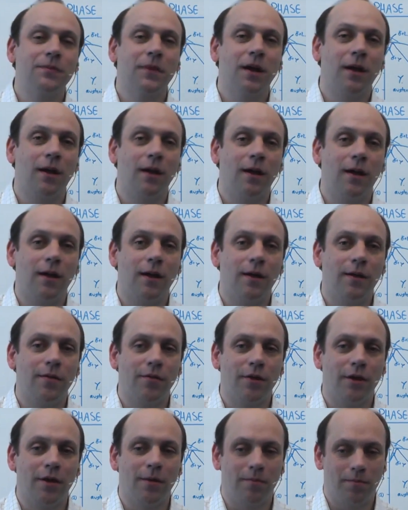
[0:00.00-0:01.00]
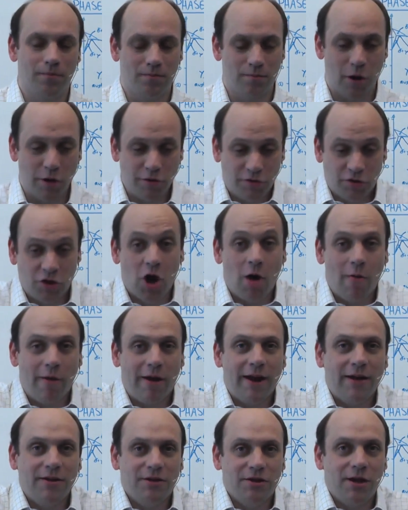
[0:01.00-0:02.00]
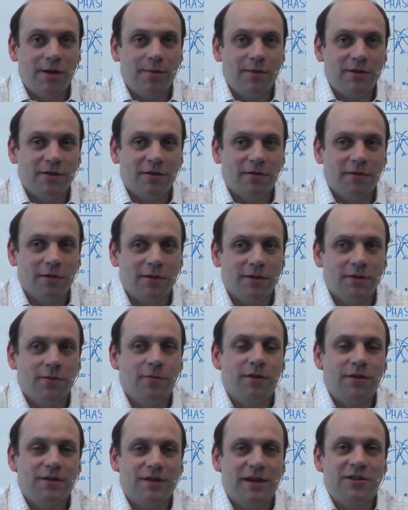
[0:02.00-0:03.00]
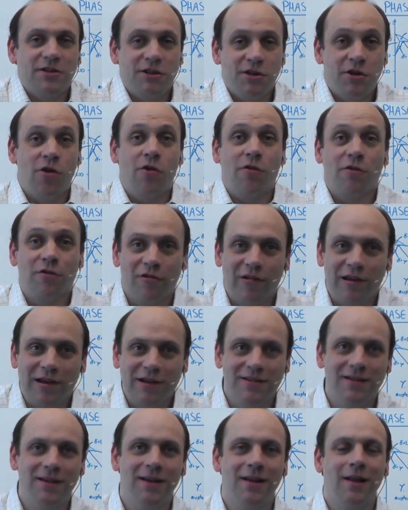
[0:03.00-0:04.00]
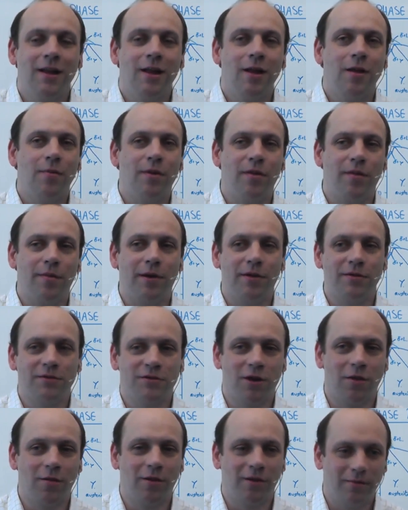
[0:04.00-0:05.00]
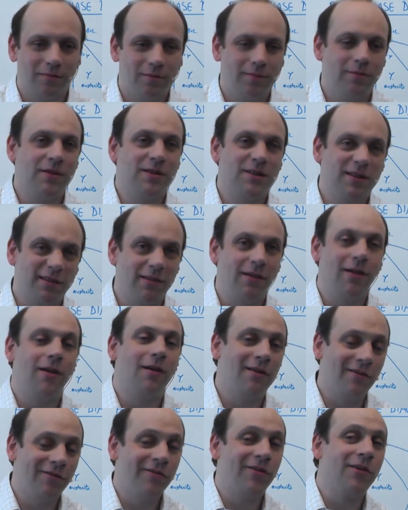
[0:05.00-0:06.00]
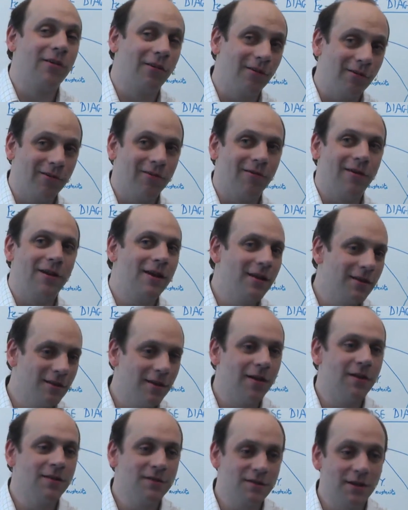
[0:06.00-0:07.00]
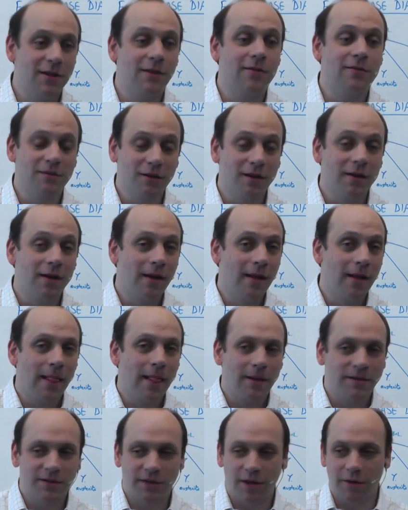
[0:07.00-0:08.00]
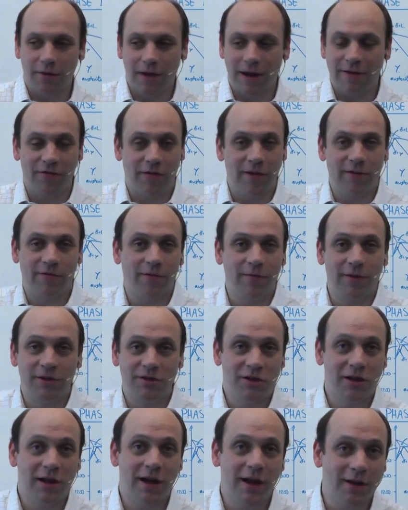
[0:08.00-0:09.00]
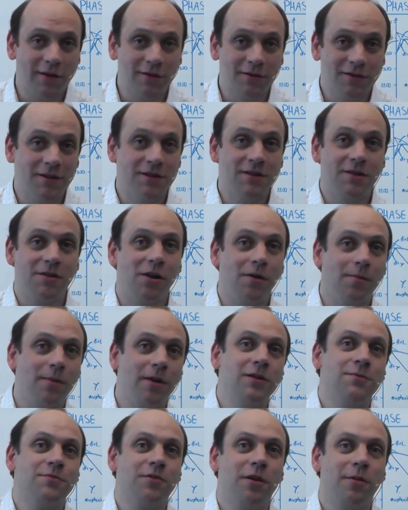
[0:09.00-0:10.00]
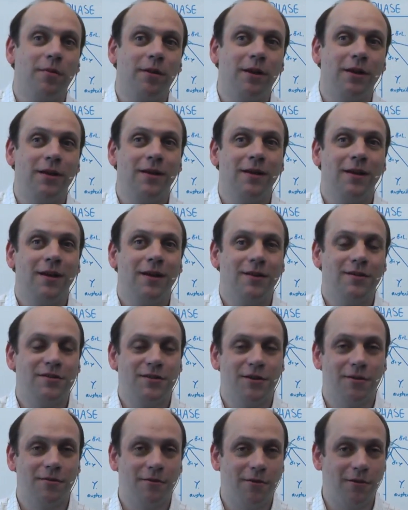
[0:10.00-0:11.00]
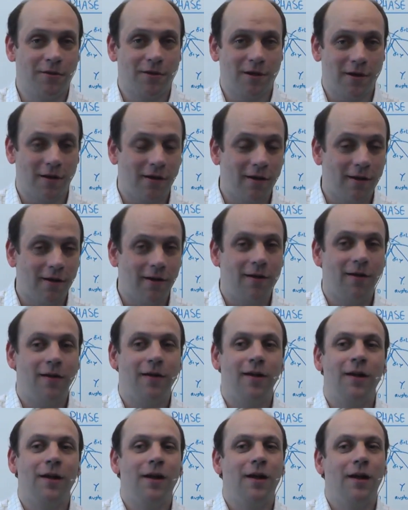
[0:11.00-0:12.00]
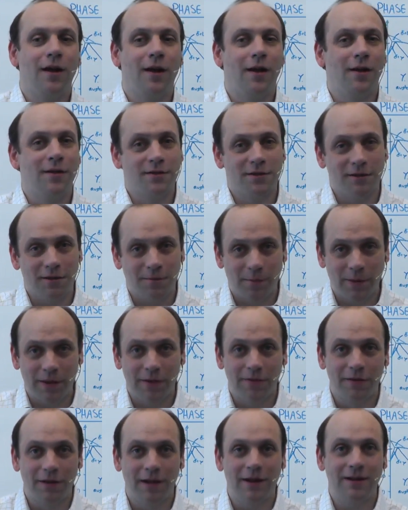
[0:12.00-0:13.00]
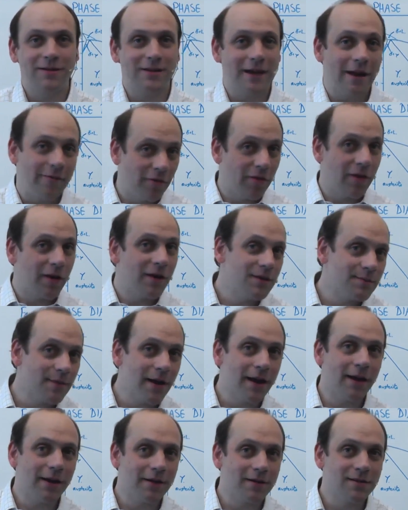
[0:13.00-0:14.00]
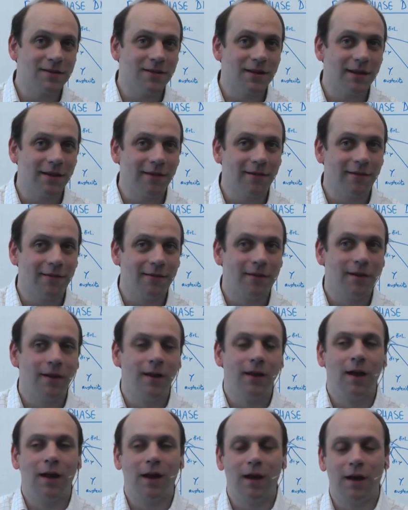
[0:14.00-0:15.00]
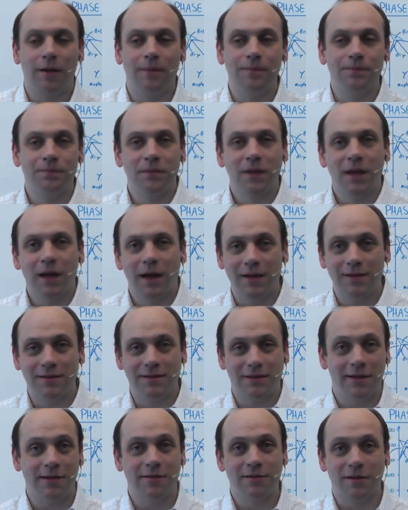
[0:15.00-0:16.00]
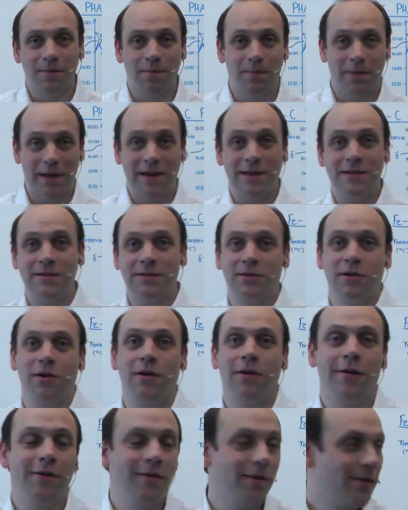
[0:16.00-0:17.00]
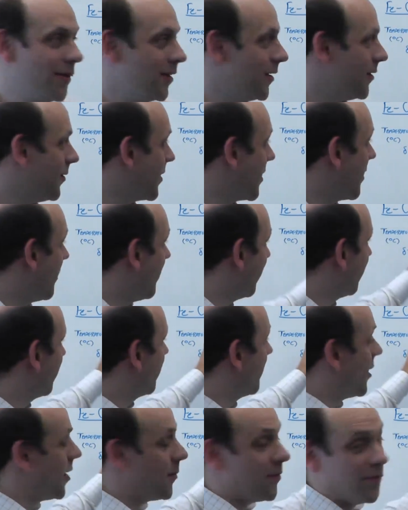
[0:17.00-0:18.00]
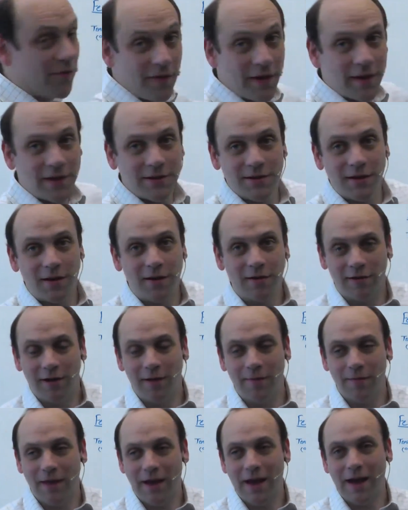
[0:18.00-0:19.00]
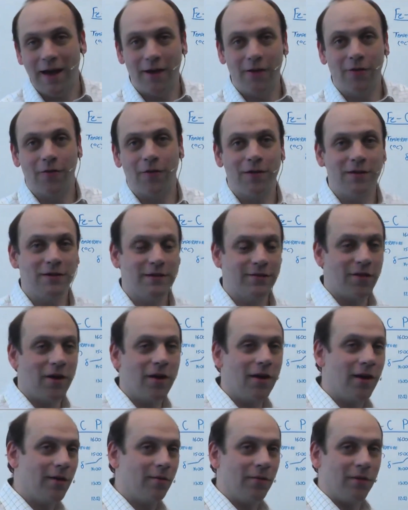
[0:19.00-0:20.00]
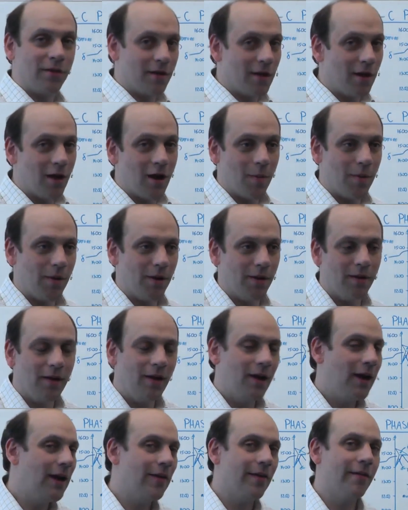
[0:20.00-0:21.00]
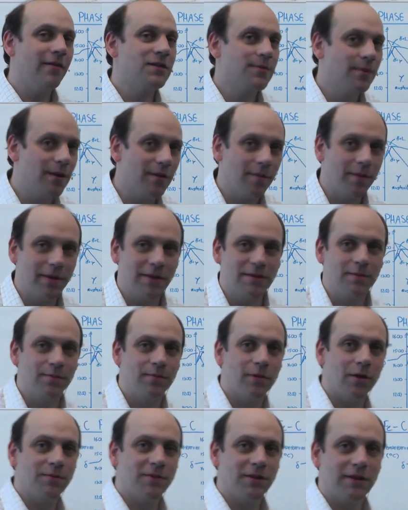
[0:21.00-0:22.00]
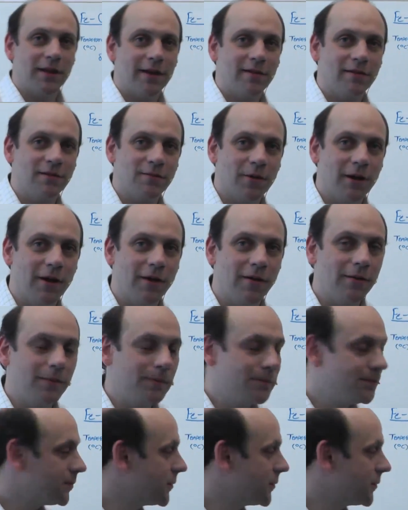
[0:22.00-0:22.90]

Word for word: Uh, the most common engineered material used in the world is actually concrete, but the most common material after concrete is, are steels. So everything from the chair you're sitting on most probably, to your car, uh, to buildings, everything is made out of steel. Um, and steels are based on the iron-carbon phase diagram. They're alloys of iron with carbon, and there are some other bits and bobs in there as well.